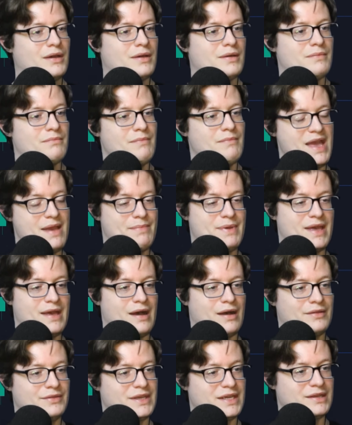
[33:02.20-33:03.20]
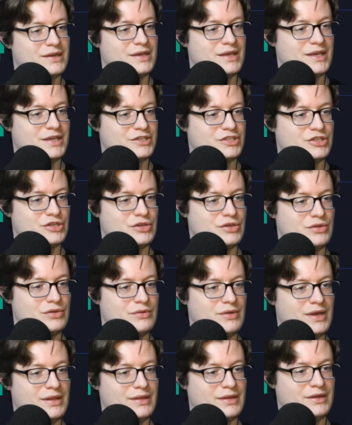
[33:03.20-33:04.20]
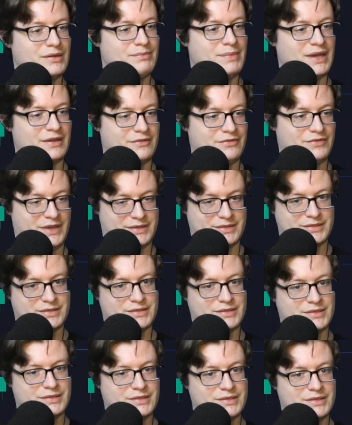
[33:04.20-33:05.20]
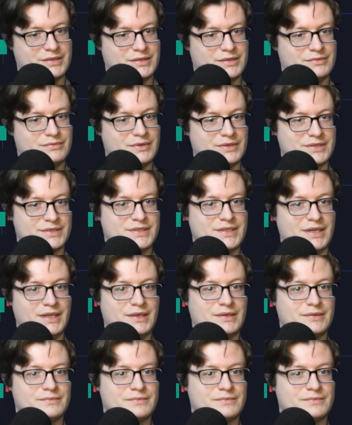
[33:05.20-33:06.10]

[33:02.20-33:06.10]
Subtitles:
Maybe I'll need to issue a little bug fix. We'll see.